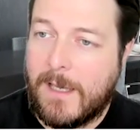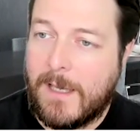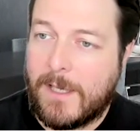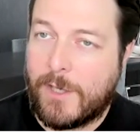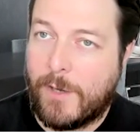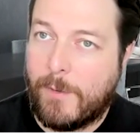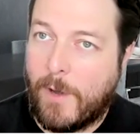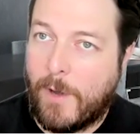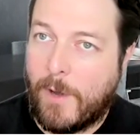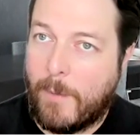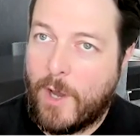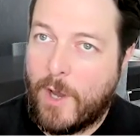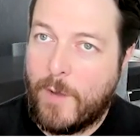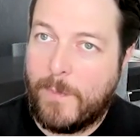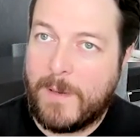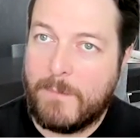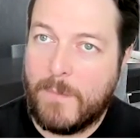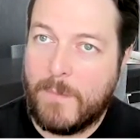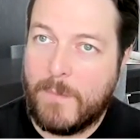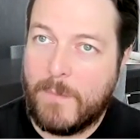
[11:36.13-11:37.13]
So I'm
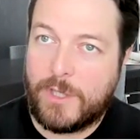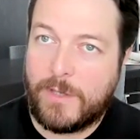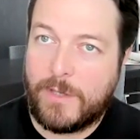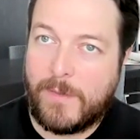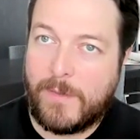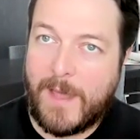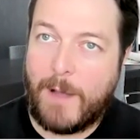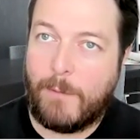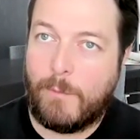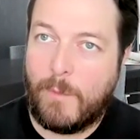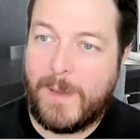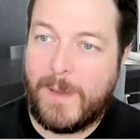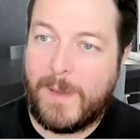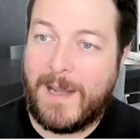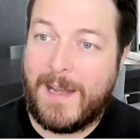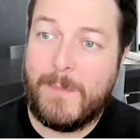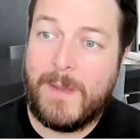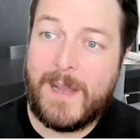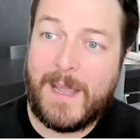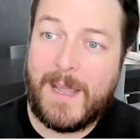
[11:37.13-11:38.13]
hoping much of that will be
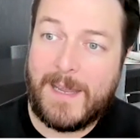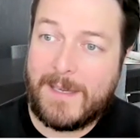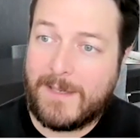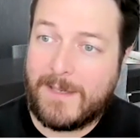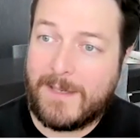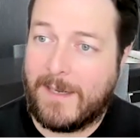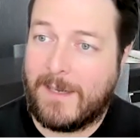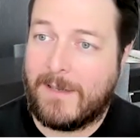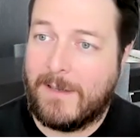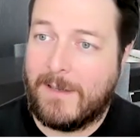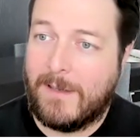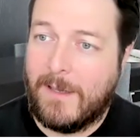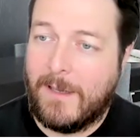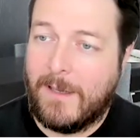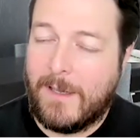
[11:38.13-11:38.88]
eliminated,